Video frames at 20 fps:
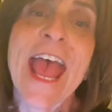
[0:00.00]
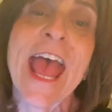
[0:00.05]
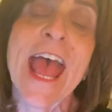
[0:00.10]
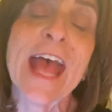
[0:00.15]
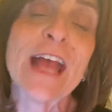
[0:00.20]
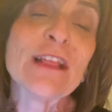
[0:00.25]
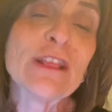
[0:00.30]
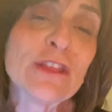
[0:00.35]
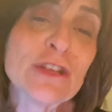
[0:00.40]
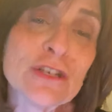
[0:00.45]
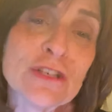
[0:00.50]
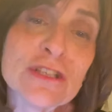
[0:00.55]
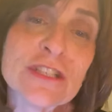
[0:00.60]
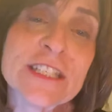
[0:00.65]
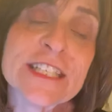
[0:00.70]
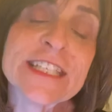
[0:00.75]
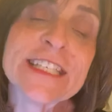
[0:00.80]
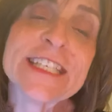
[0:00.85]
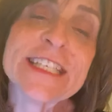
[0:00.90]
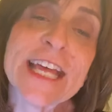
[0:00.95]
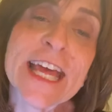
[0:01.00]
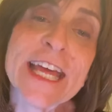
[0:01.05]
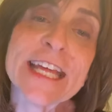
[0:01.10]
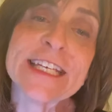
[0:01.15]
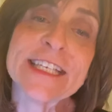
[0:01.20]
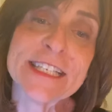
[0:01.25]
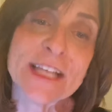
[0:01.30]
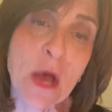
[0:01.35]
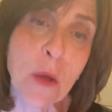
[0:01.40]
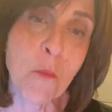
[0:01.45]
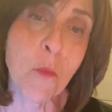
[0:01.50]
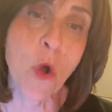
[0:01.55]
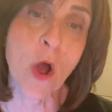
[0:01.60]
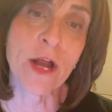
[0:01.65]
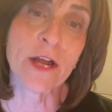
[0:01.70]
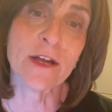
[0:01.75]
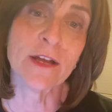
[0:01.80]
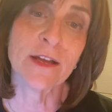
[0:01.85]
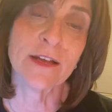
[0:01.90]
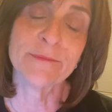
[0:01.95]
and learn to say
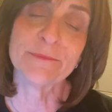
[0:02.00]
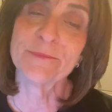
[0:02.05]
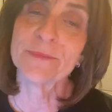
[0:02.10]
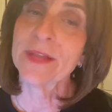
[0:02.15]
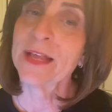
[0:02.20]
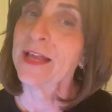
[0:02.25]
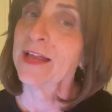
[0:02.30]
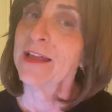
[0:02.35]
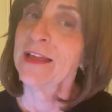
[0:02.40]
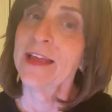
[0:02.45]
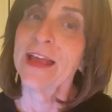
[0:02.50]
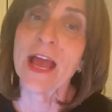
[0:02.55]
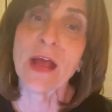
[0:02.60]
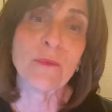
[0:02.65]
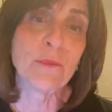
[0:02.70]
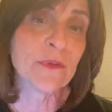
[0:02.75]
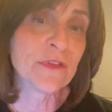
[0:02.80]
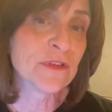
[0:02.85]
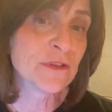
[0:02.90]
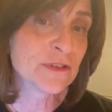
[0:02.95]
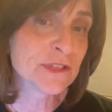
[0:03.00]
someone. And with your